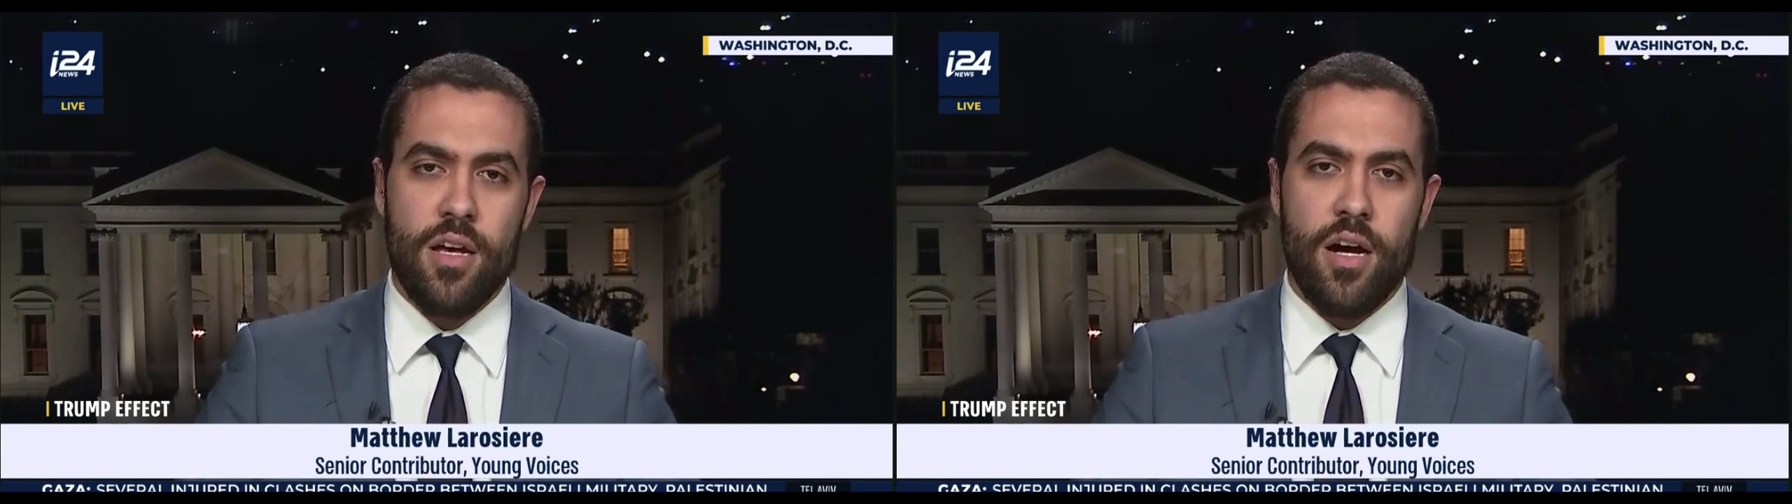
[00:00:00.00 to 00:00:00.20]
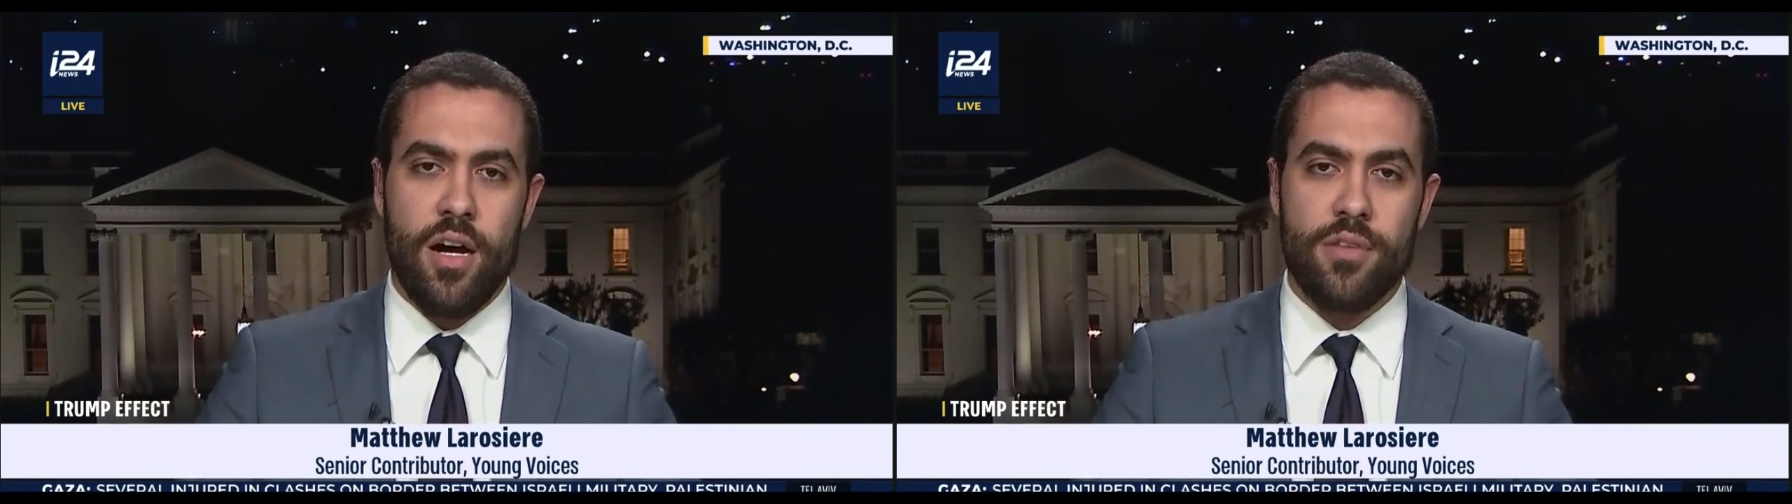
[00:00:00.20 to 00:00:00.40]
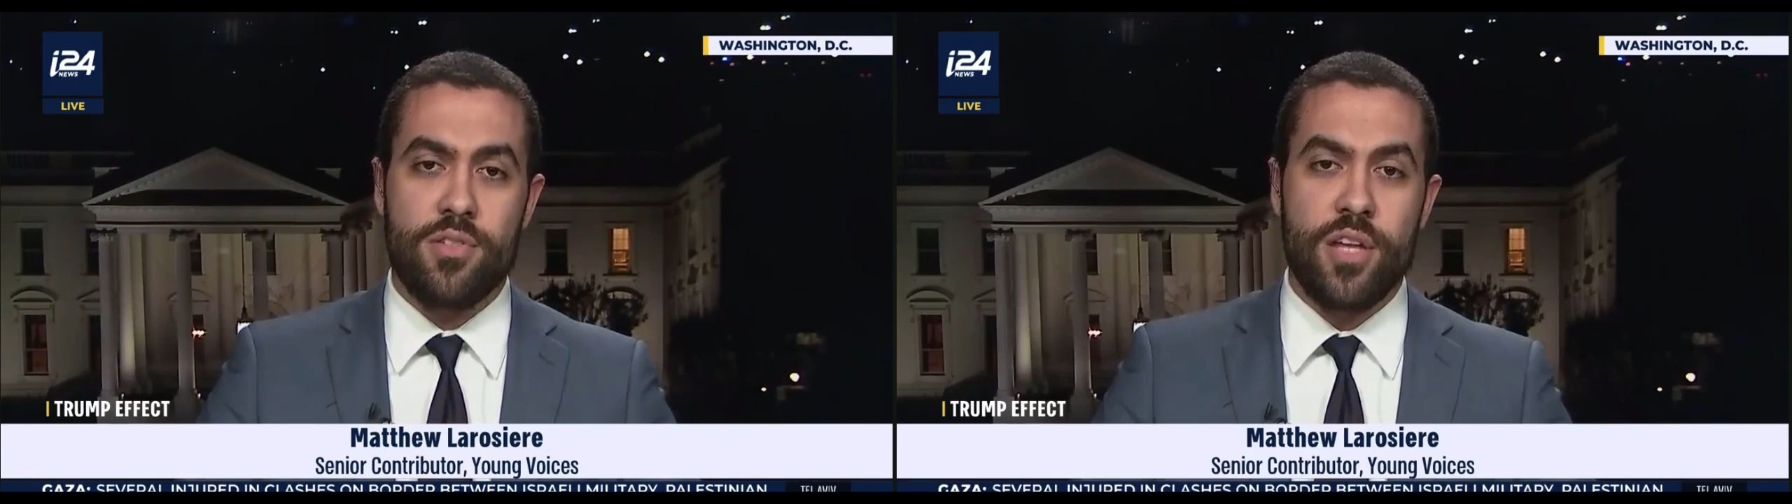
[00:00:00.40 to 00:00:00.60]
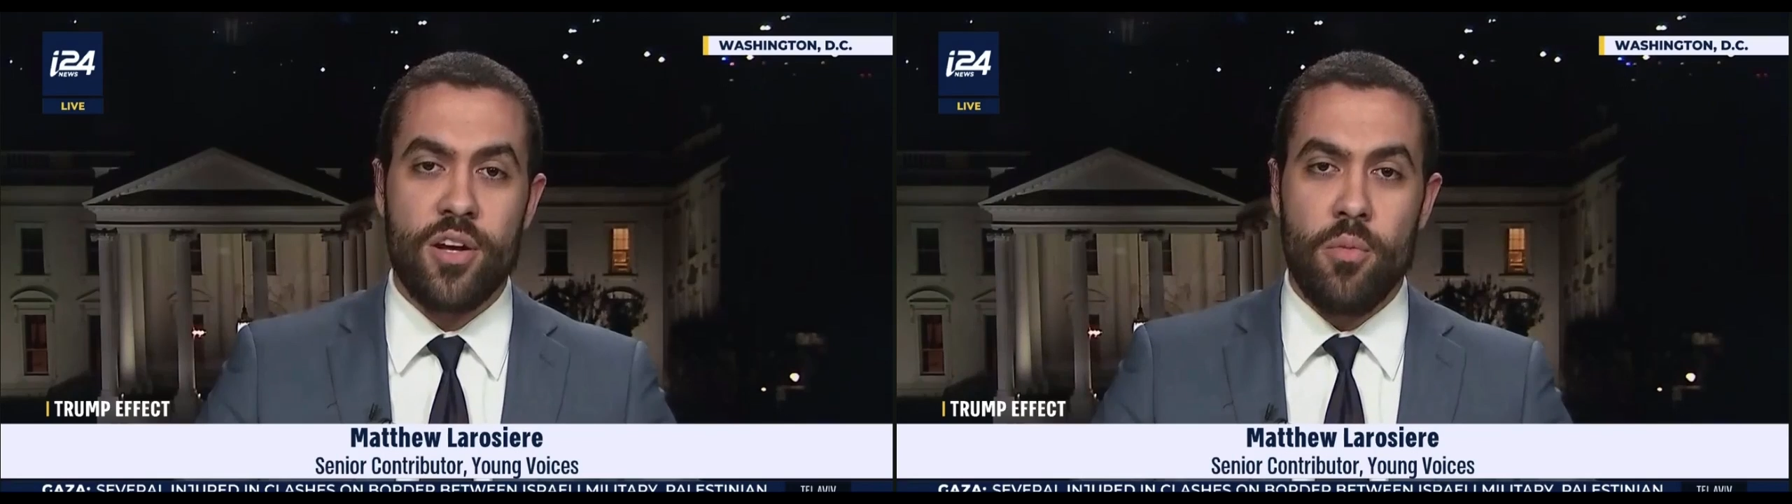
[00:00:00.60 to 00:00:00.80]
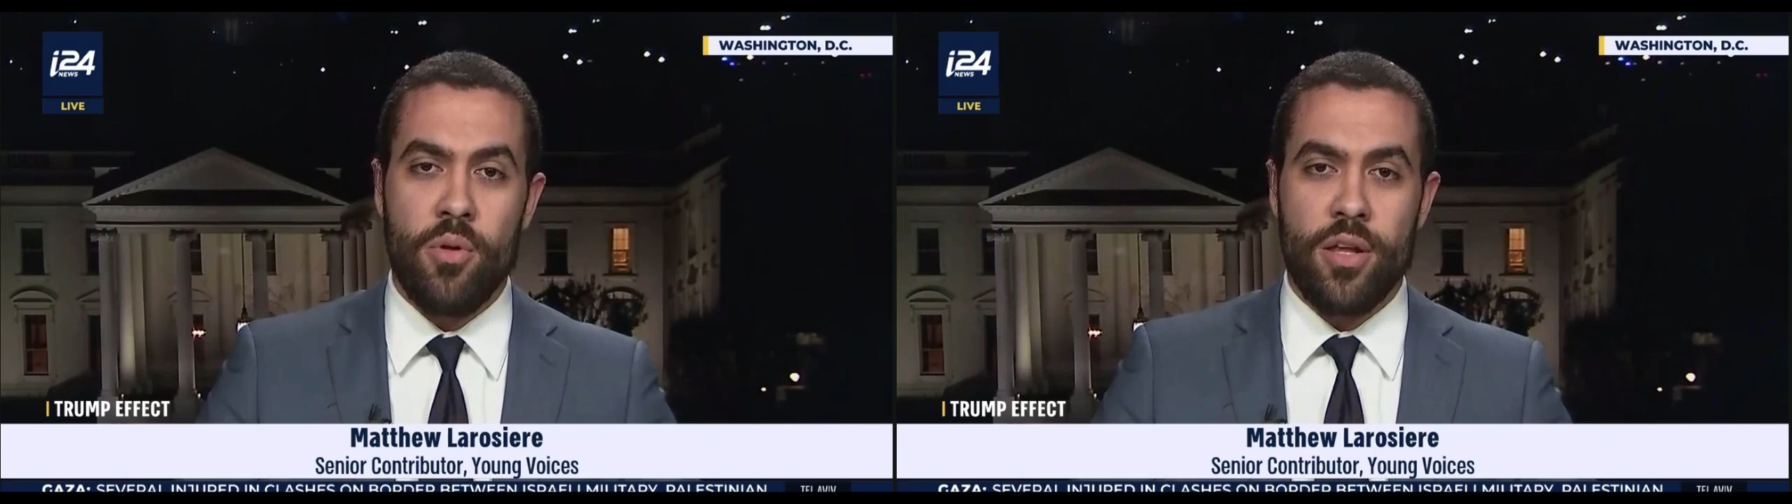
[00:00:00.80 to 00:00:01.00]
a
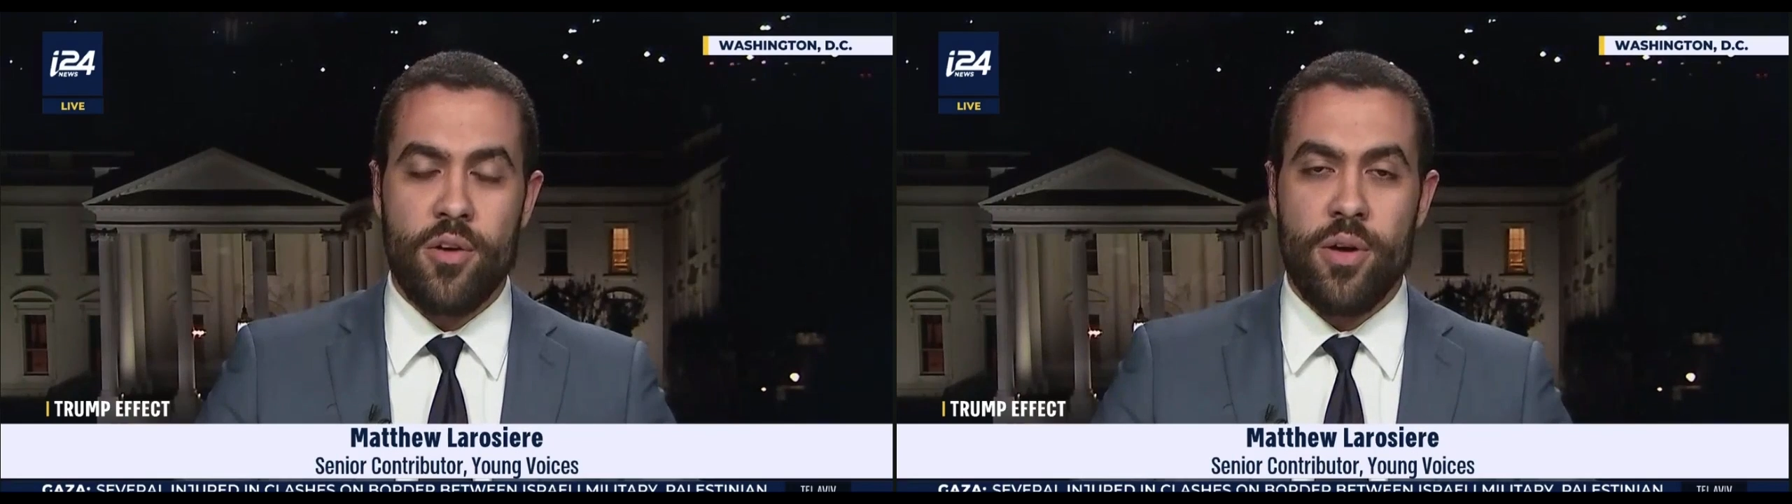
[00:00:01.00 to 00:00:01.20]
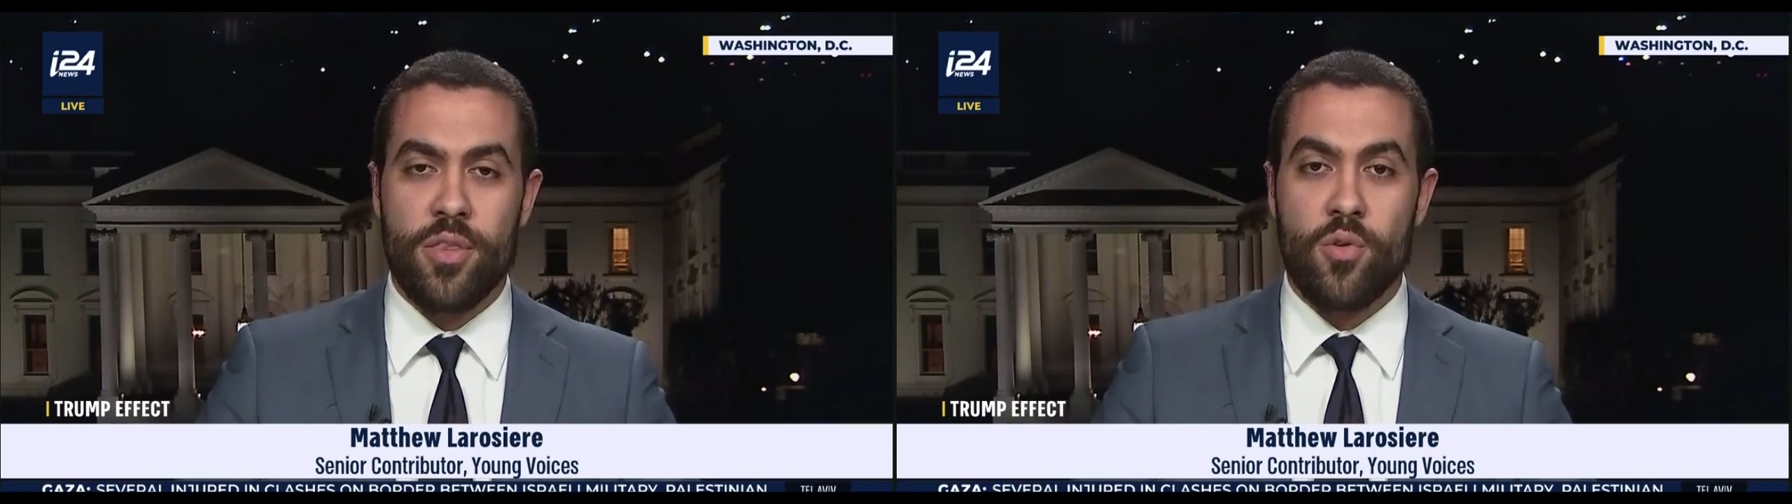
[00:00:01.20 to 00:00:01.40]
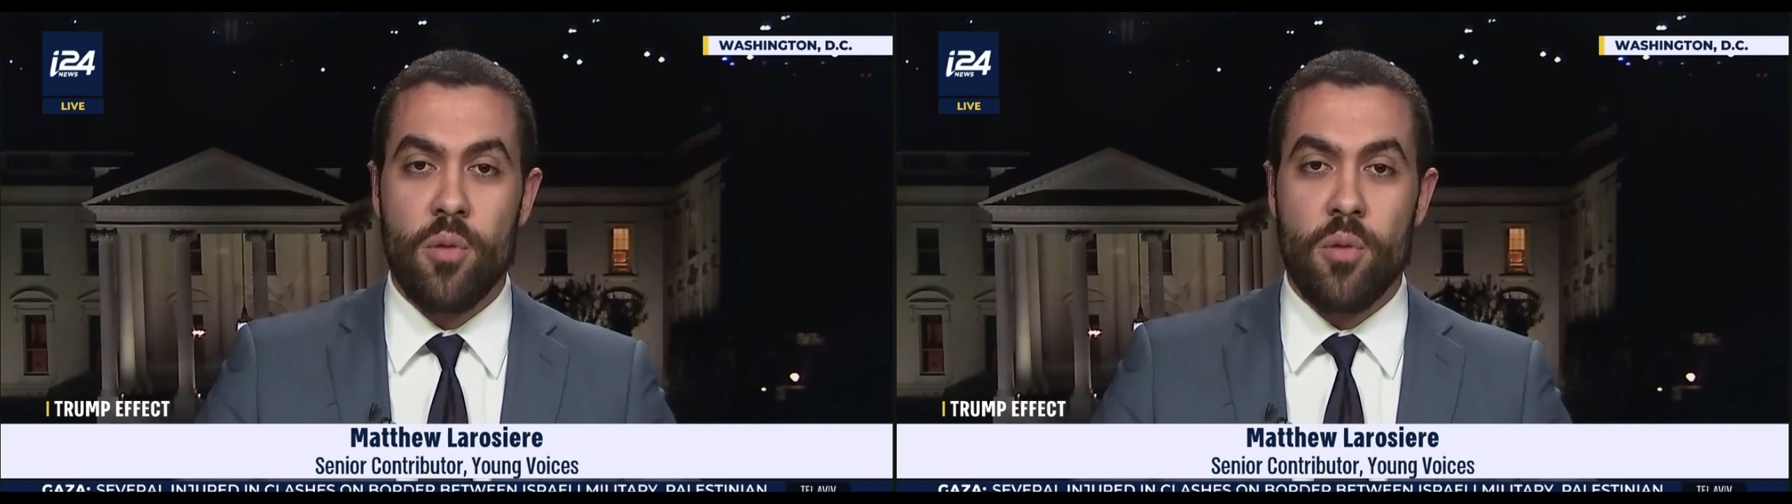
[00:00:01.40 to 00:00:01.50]
single bullet going through a